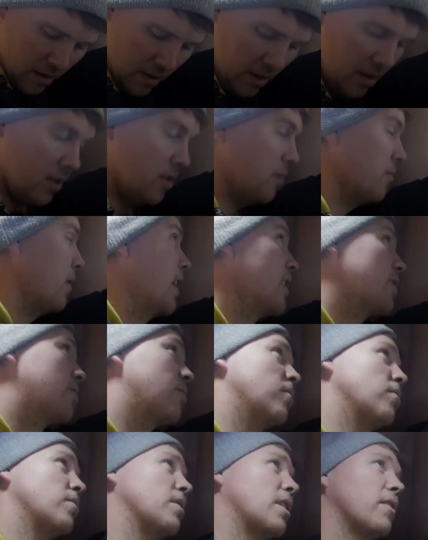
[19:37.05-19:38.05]
And use the right
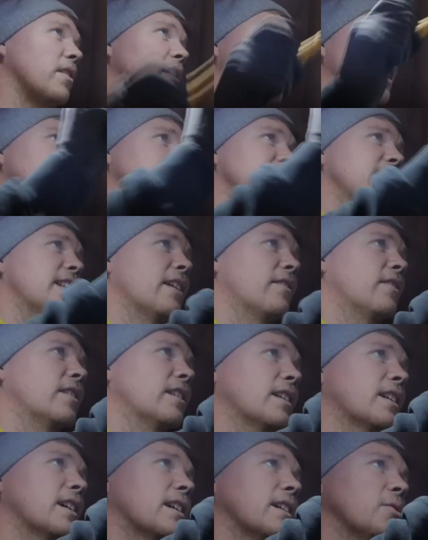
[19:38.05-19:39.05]
screwdriver, that's
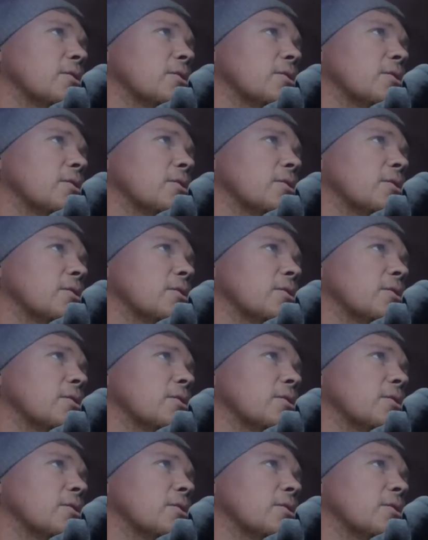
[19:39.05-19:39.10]
definitely going to